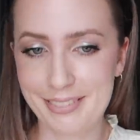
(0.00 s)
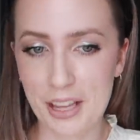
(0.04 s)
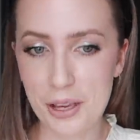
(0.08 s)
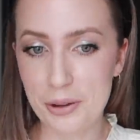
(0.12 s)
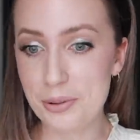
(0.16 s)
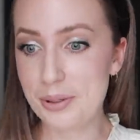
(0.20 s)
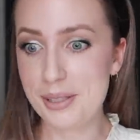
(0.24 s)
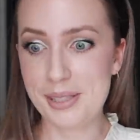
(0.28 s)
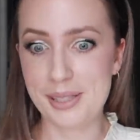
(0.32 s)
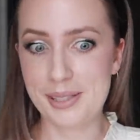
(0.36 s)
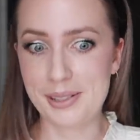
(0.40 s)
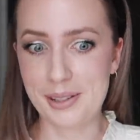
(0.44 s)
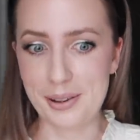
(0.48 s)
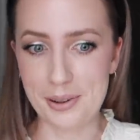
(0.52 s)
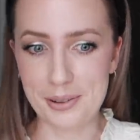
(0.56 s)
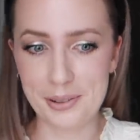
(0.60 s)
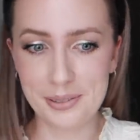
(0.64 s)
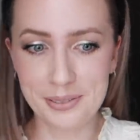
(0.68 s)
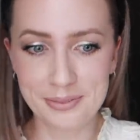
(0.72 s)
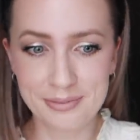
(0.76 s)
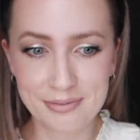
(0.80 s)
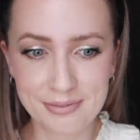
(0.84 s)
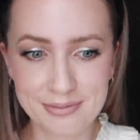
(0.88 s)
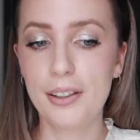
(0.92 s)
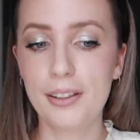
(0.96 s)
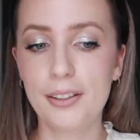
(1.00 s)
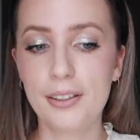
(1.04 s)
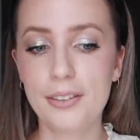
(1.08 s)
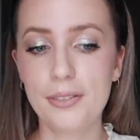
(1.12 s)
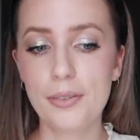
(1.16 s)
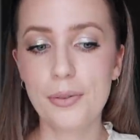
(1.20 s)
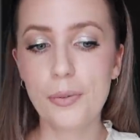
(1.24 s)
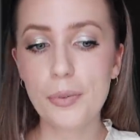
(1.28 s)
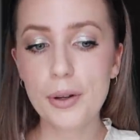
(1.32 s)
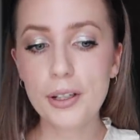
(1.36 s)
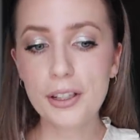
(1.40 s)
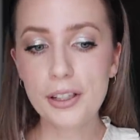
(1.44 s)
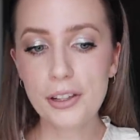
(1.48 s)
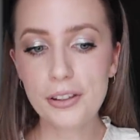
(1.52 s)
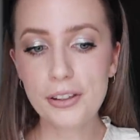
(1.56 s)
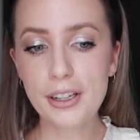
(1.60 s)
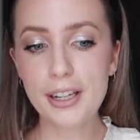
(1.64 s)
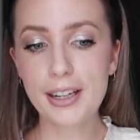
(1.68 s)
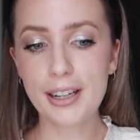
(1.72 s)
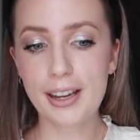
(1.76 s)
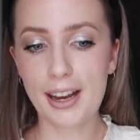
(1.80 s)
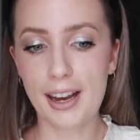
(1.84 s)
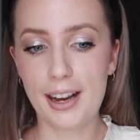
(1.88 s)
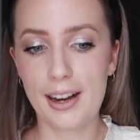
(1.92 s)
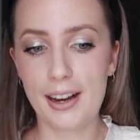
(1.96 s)
who is this girl? Will you
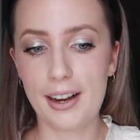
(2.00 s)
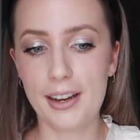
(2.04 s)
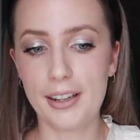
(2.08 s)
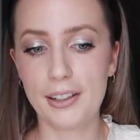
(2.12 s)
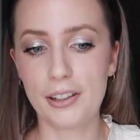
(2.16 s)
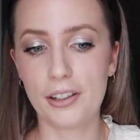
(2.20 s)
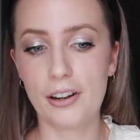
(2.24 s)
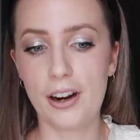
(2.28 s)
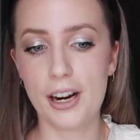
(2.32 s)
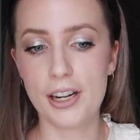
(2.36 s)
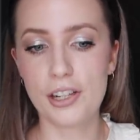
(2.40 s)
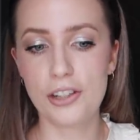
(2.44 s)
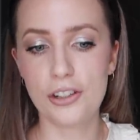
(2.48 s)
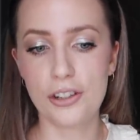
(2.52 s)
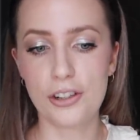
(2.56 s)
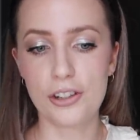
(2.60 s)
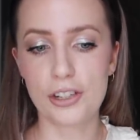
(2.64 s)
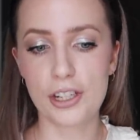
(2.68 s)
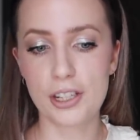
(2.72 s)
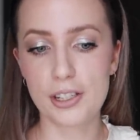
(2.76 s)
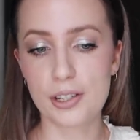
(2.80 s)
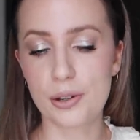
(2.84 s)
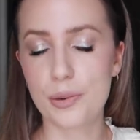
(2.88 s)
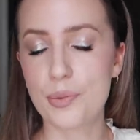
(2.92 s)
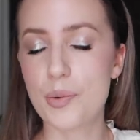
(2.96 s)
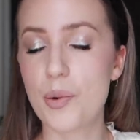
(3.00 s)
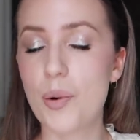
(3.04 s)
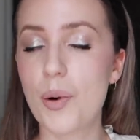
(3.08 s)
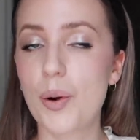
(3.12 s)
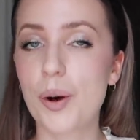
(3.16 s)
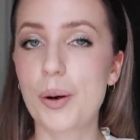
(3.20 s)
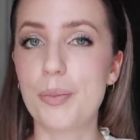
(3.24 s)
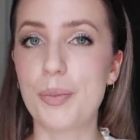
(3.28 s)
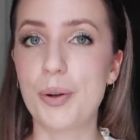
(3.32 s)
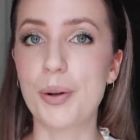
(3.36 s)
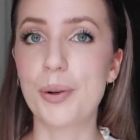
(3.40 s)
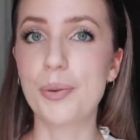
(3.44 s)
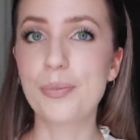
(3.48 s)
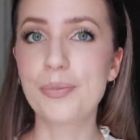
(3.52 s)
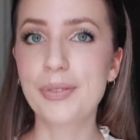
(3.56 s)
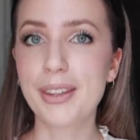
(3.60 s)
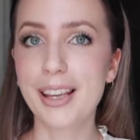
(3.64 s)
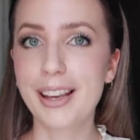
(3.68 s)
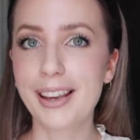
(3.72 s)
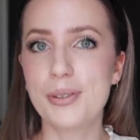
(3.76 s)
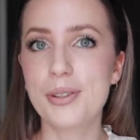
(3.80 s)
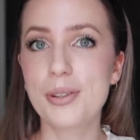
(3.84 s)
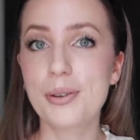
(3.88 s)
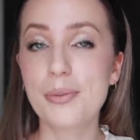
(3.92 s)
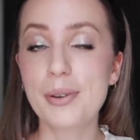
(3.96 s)
need a car in Christchurch? Is it walkable?
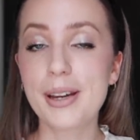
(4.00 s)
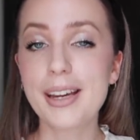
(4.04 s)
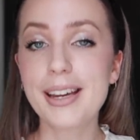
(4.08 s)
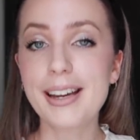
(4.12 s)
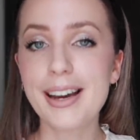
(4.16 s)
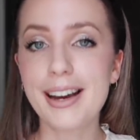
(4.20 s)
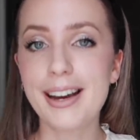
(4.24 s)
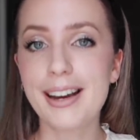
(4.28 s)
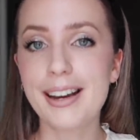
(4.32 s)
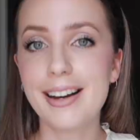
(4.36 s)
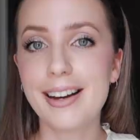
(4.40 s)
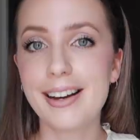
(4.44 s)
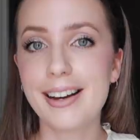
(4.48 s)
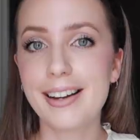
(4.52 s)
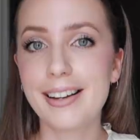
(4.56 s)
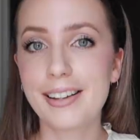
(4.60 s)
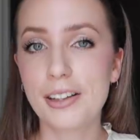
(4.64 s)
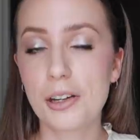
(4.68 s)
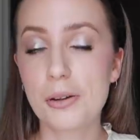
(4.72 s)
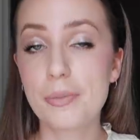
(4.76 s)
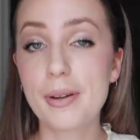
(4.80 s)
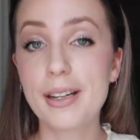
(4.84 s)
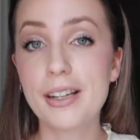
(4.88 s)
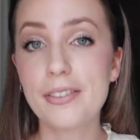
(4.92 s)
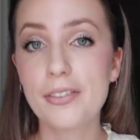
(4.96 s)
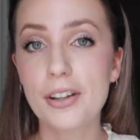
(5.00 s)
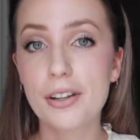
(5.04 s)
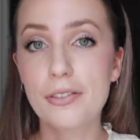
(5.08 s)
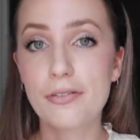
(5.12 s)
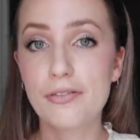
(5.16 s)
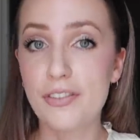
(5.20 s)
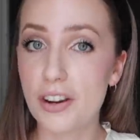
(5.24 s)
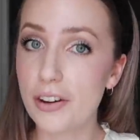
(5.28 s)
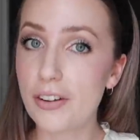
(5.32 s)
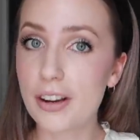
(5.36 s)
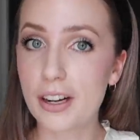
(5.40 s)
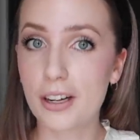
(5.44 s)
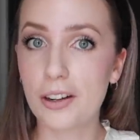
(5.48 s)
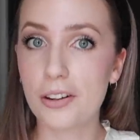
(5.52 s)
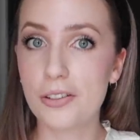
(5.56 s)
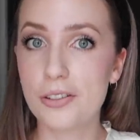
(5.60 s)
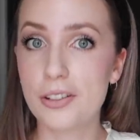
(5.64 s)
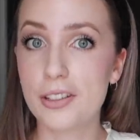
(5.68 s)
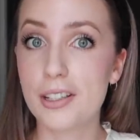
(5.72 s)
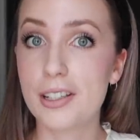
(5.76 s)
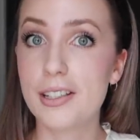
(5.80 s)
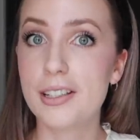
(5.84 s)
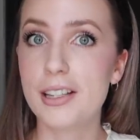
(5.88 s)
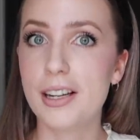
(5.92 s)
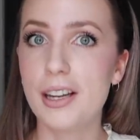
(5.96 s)
So we are going to be living very close
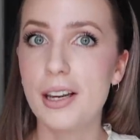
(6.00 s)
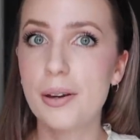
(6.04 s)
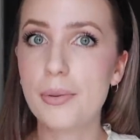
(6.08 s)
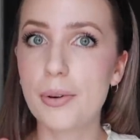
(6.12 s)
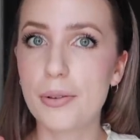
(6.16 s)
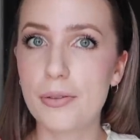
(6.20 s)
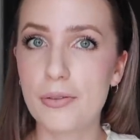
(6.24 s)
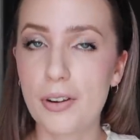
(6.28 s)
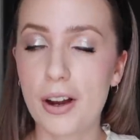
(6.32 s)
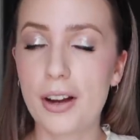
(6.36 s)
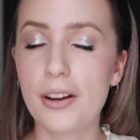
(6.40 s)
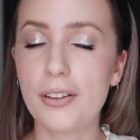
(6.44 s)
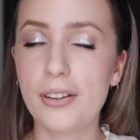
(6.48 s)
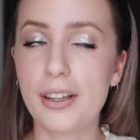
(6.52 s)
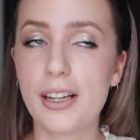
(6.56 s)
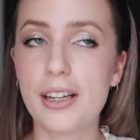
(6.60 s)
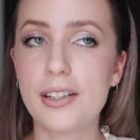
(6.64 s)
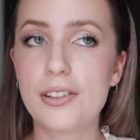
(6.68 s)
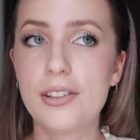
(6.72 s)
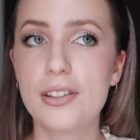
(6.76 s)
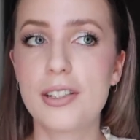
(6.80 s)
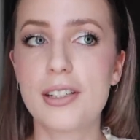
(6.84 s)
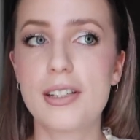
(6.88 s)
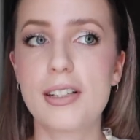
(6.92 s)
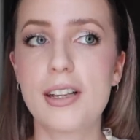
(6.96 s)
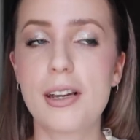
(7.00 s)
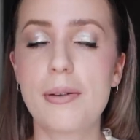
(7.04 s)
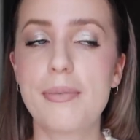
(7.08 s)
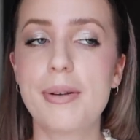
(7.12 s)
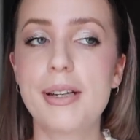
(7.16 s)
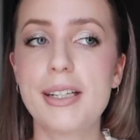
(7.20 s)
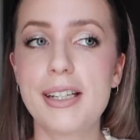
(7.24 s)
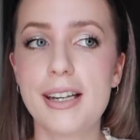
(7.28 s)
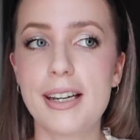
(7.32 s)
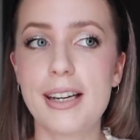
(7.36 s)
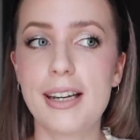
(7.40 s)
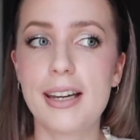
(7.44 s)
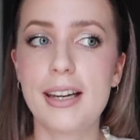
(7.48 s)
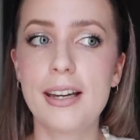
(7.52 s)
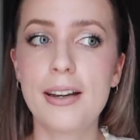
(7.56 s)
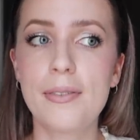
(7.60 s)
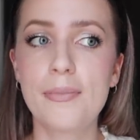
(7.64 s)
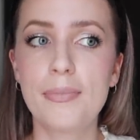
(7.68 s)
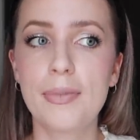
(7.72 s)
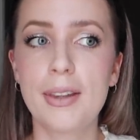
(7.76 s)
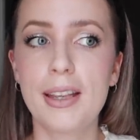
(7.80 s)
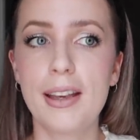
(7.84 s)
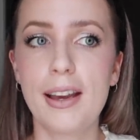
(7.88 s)
to the city. We're right on the edge of the C B D.